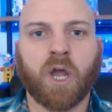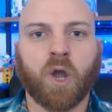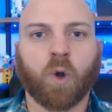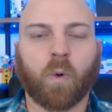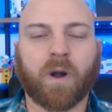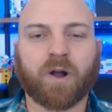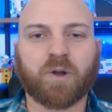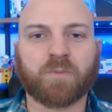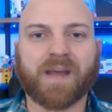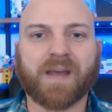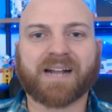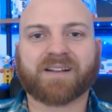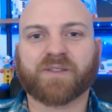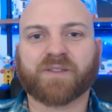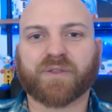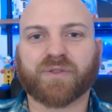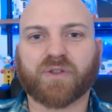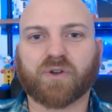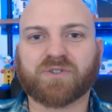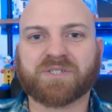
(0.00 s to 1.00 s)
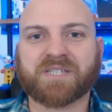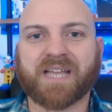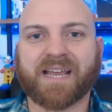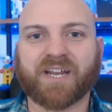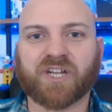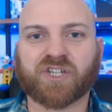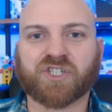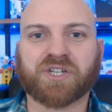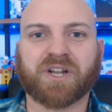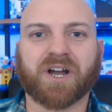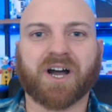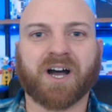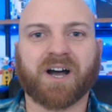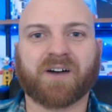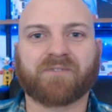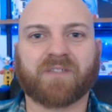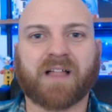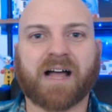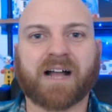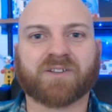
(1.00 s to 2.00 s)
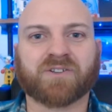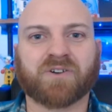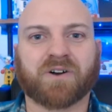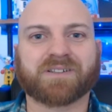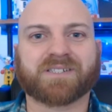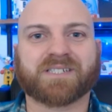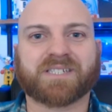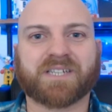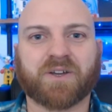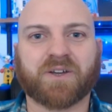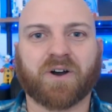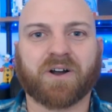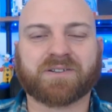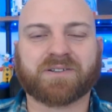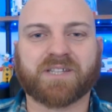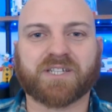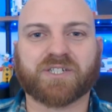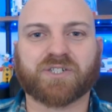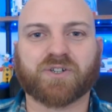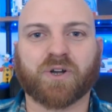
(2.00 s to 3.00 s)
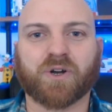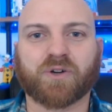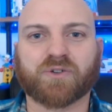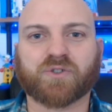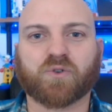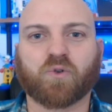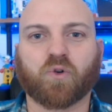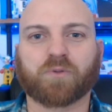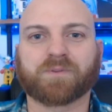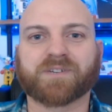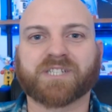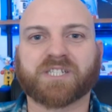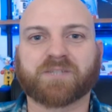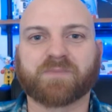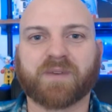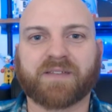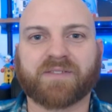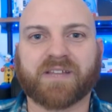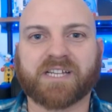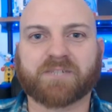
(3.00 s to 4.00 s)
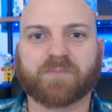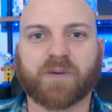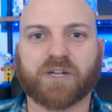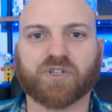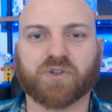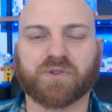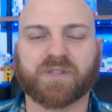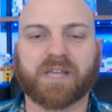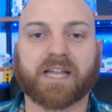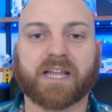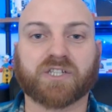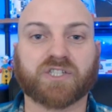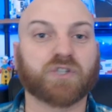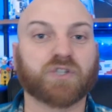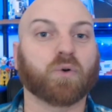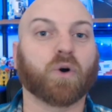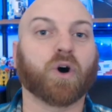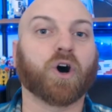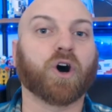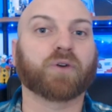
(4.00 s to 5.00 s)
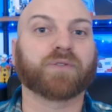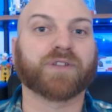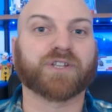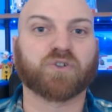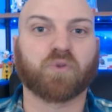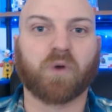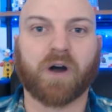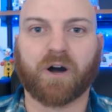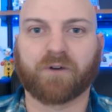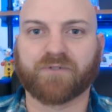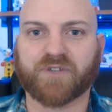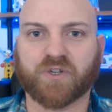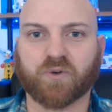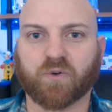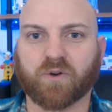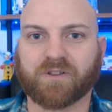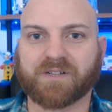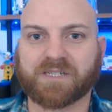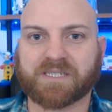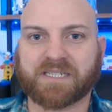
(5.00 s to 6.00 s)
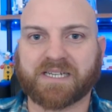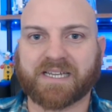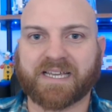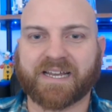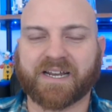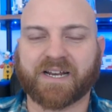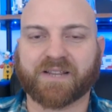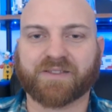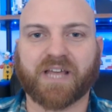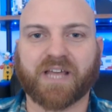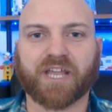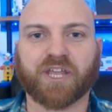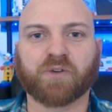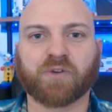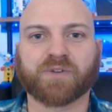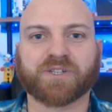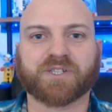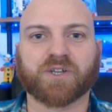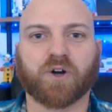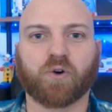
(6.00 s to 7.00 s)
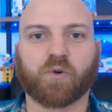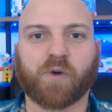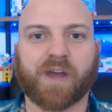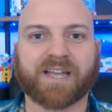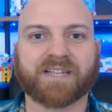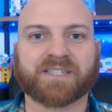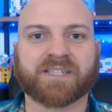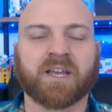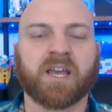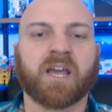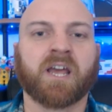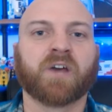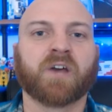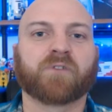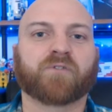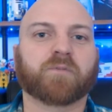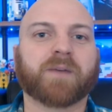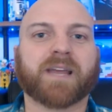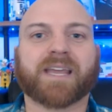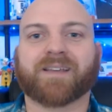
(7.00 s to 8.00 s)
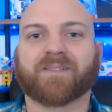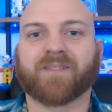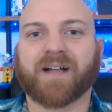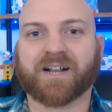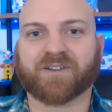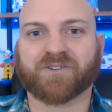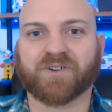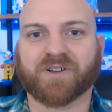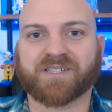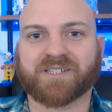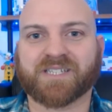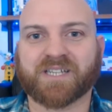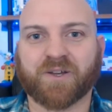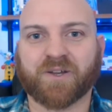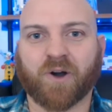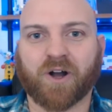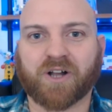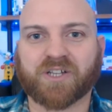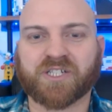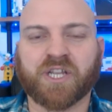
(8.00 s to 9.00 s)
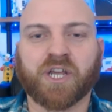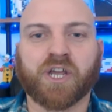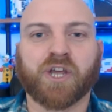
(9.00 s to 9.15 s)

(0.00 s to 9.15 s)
Welcome back to the Thursday edition of Locked On Seahawks. This is your host, Corbin Smith. A special thanks to all the 12s who are listening in. And thank you, as always, for making Locked On Seahawks